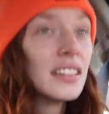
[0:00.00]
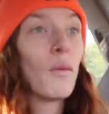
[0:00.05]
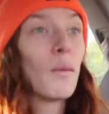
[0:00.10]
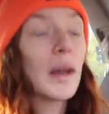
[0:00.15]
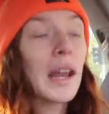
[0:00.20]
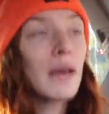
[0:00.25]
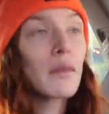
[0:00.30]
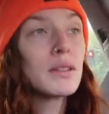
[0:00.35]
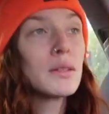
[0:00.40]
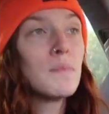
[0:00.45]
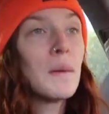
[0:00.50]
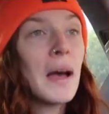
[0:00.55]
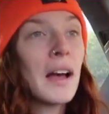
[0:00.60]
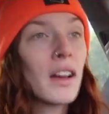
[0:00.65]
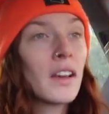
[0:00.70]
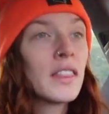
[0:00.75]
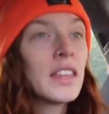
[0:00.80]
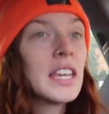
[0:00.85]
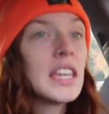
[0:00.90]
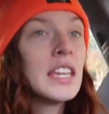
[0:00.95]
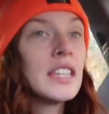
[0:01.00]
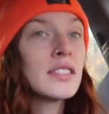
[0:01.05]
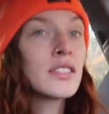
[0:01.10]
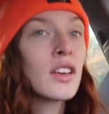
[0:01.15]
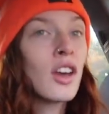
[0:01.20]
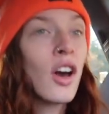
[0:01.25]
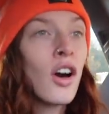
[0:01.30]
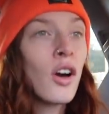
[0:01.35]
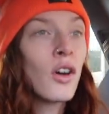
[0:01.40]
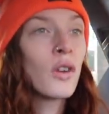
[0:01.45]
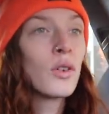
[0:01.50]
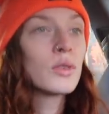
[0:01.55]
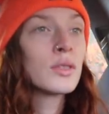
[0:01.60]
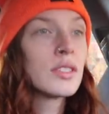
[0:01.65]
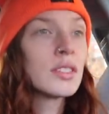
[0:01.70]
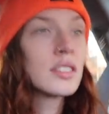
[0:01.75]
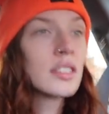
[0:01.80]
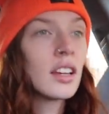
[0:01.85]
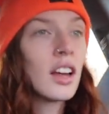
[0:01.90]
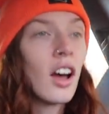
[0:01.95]
when I was back on the East
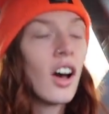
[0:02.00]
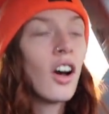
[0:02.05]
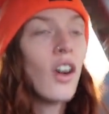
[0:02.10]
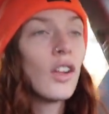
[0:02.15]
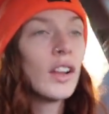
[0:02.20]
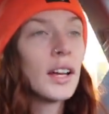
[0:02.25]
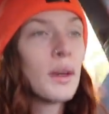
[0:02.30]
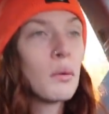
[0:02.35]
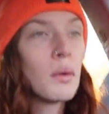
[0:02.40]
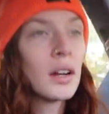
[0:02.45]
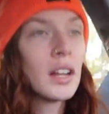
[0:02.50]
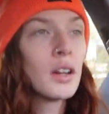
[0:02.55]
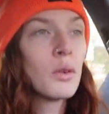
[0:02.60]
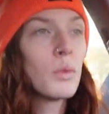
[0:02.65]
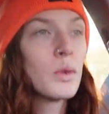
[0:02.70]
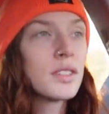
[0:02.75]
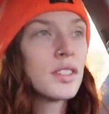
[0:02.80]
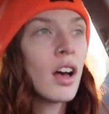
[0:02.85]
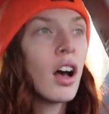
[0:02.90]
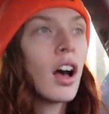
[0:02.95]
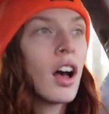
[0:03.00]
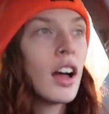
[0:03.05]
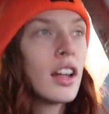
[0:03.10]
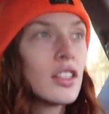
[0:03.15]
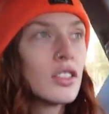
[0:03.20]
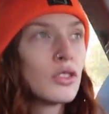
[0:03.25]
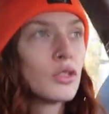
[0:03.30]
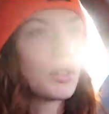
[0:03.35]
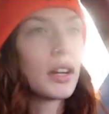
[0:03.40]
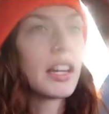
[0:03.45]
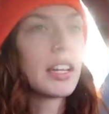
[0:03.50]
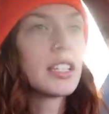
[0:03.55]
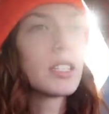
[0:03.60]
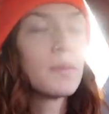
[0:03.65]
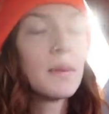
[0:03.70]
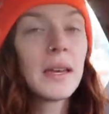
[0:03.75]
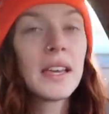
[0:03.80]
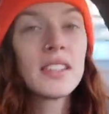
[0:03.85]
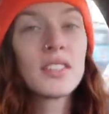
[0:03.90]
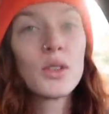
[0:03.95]
Coast, all I wanted was hot drinks
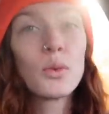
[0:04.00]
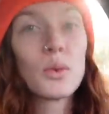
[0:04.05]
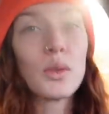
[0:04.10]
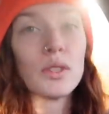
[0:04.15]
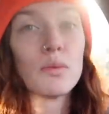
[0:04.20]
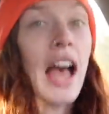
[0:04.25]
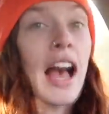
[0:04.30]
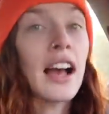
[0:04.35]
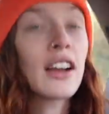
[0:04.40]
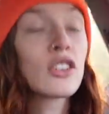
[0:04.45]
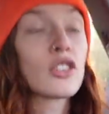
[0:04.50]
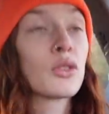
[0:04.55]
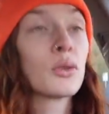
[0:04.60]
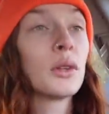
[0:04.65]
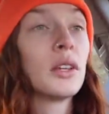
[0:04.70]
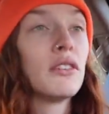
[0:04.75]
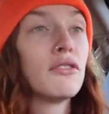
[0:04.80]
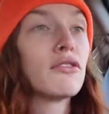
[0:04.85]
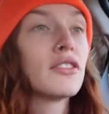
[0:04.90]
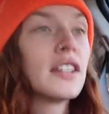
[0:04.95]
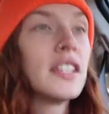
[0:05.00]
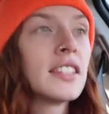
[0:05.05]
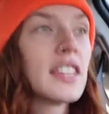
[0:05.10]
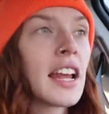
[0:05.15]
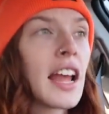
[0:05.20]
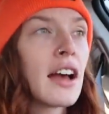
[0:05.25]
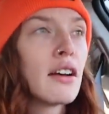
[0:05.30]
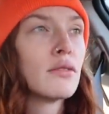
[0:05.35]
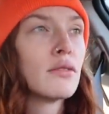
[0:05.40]
because it was actually freezing